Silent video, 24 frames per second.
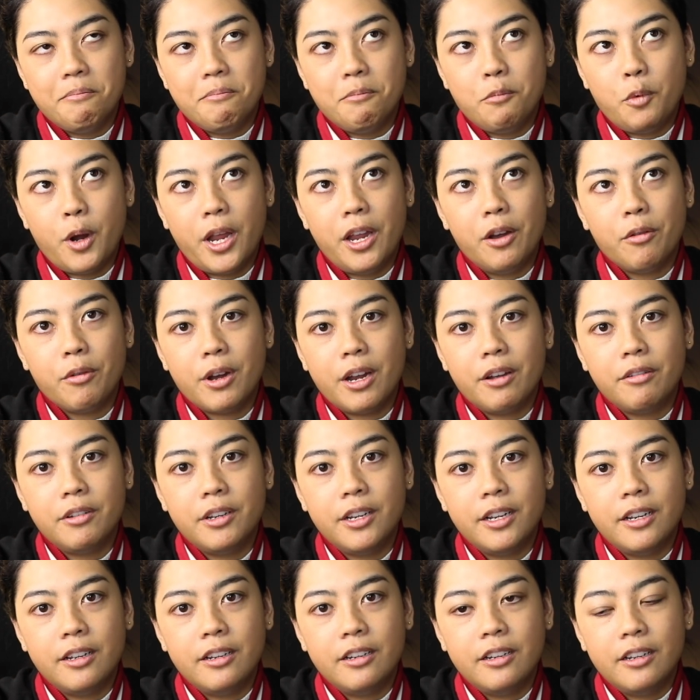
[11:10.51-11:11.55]
way
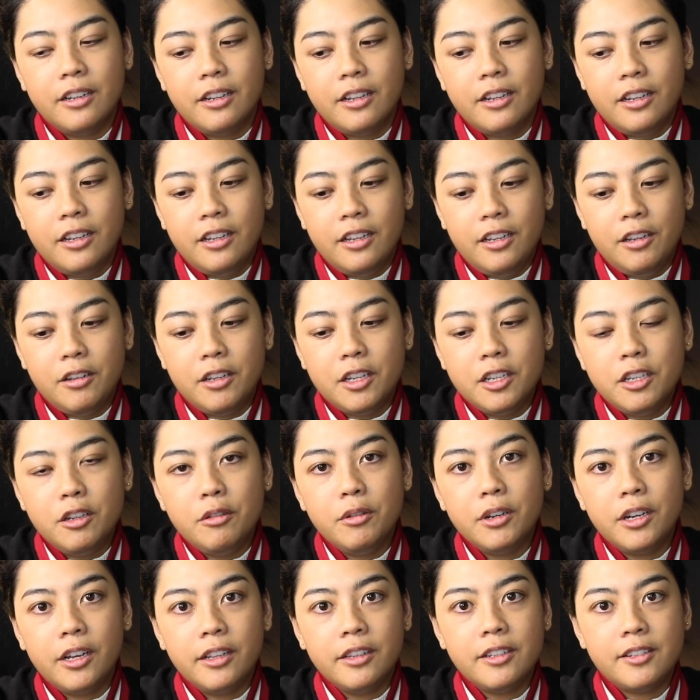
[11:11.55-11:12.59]
around it. You can
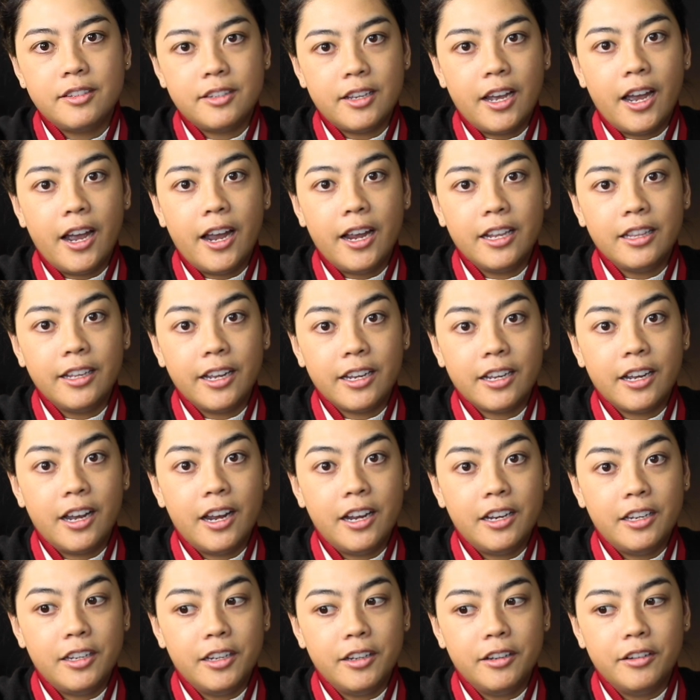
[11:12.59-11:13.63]
do it on the side like
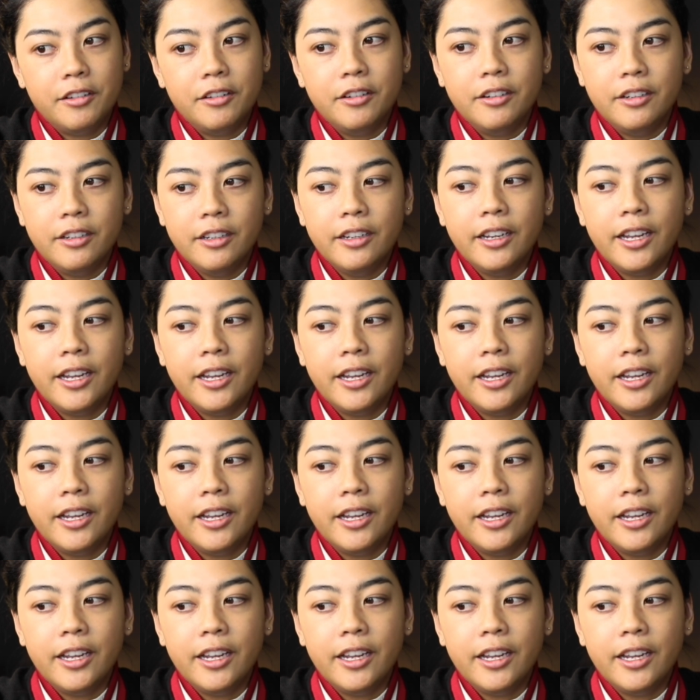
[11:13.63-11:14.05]
I do.